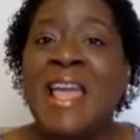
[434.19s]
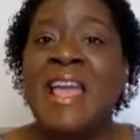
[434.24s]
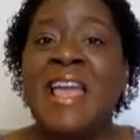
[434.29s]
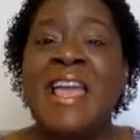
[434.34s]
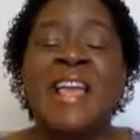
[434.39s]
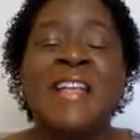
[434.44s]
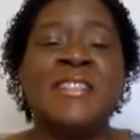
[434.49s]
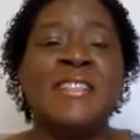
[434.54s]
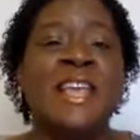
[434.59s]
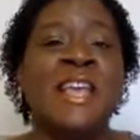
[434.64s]

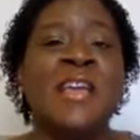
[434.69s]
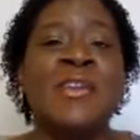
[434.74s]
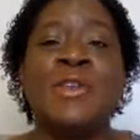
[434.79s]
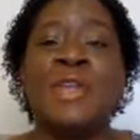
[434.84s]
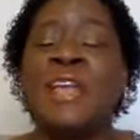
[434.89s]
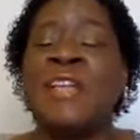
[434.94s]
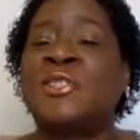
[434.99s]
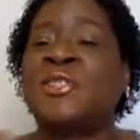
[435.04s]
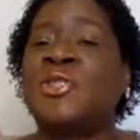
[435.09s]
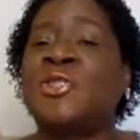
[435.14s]

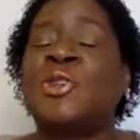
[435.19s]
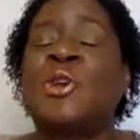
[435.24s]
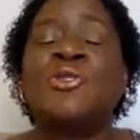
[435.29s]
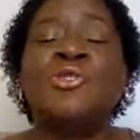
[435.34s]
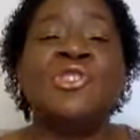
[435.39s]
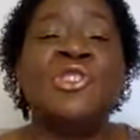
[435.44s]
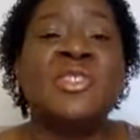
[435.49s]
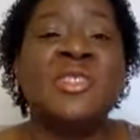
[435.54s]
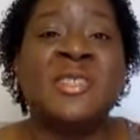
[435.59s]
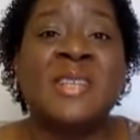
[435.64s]
It
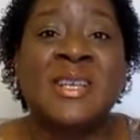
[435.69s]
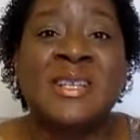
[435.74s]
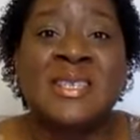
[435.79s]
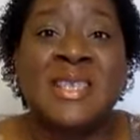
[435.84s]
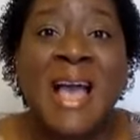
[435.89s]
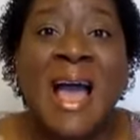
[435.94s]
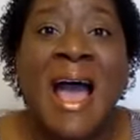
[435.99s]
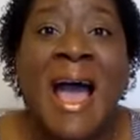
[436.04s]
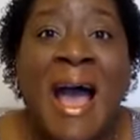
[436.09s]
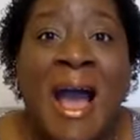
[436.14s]
searches us
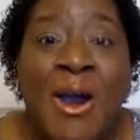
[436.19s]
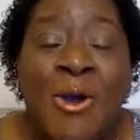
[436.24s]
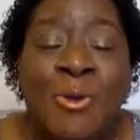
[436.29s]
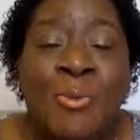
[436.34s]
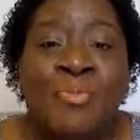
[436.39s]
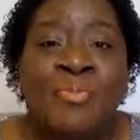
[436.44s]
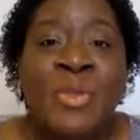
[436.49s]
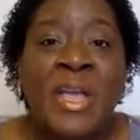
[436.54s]
out.